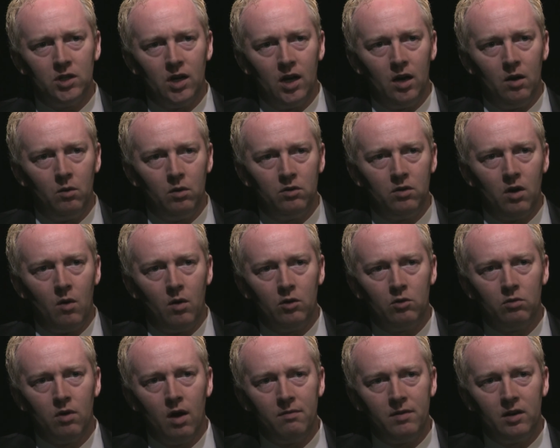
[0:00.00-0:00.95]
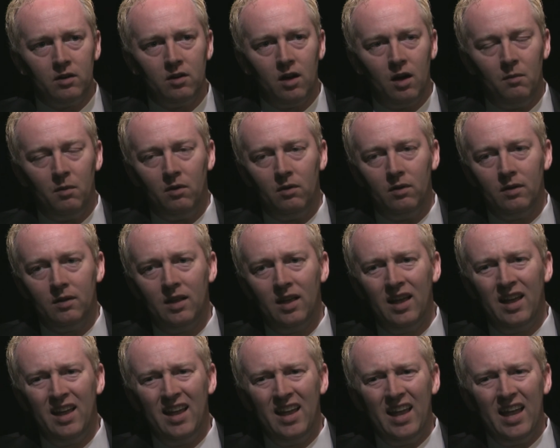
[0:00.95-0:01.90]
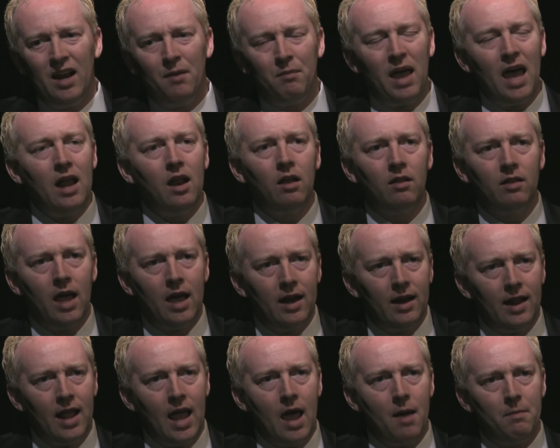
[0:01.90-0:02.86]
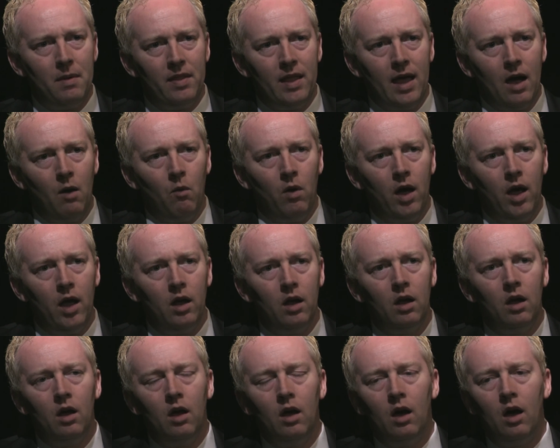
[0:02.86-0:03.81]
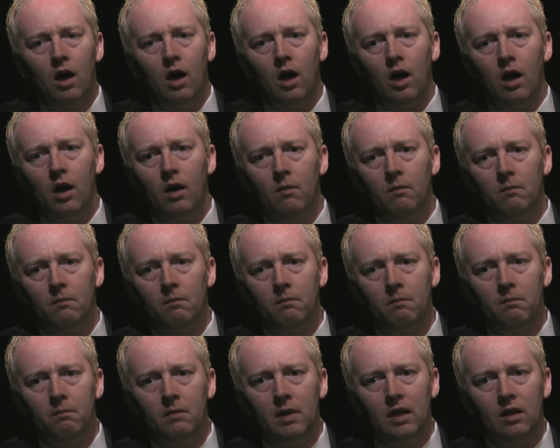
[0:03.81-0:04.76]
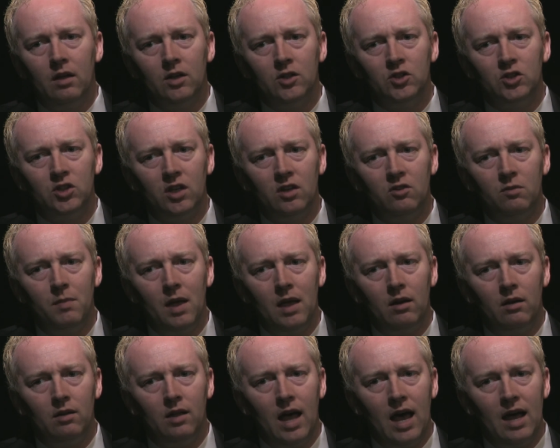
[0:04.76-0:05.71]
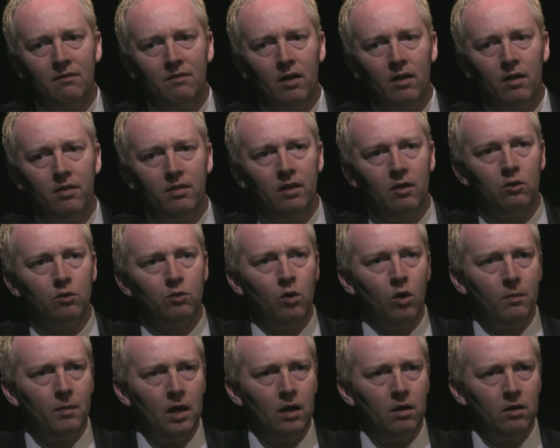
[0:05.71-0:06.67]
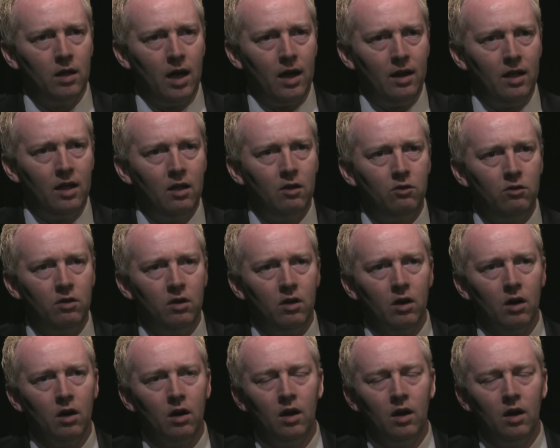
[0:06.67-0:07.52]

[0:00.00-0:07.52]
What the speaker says: always rough and tumble. And I'm kind of glad it happened that way, because it's made a lot of other things for me a lot easier.